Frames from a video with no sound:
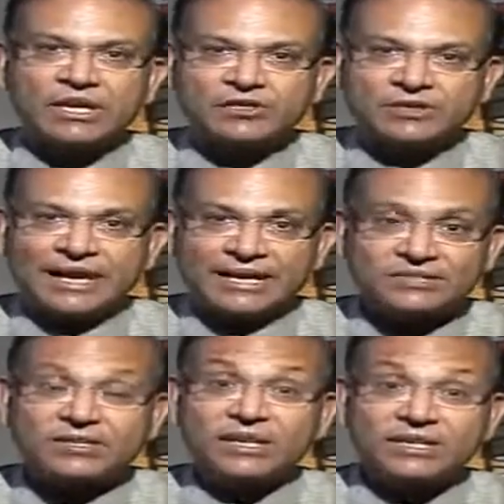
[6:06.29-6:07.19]
So
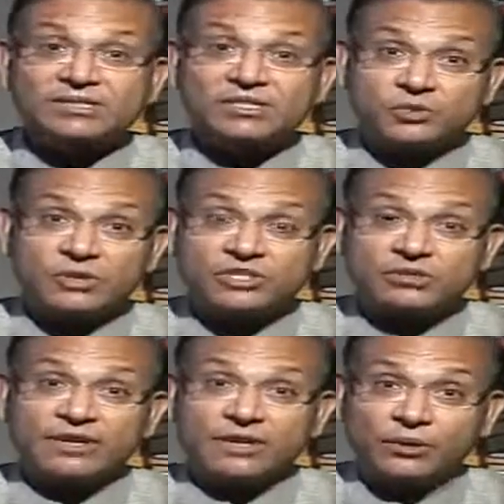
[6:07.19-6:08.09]
that's really the
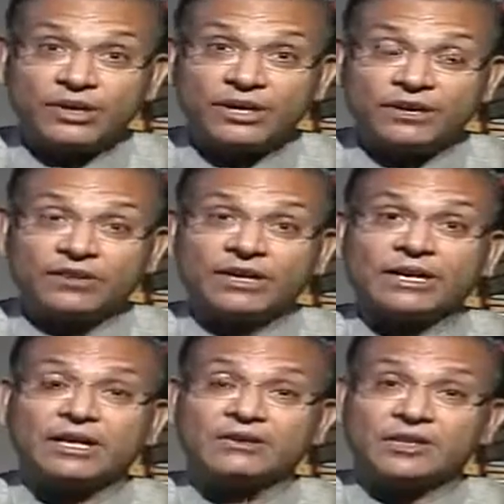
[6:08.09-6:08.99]
situation we are looking at right now.